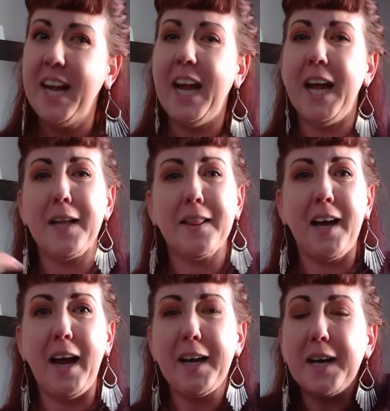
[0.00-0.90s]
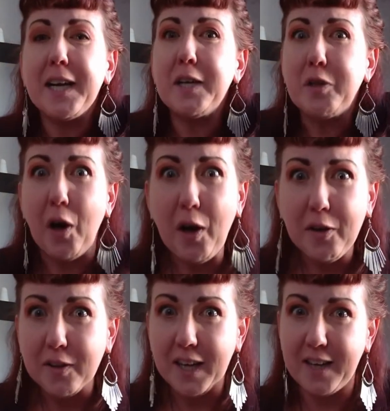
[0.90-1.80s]
and I lo- I got a
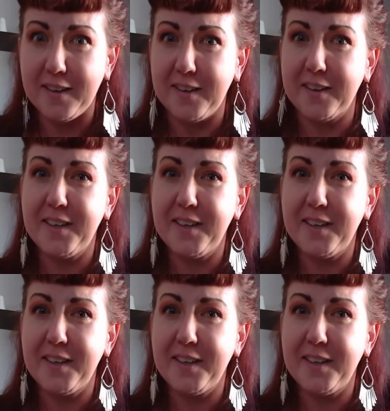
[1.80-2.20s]
daughter later.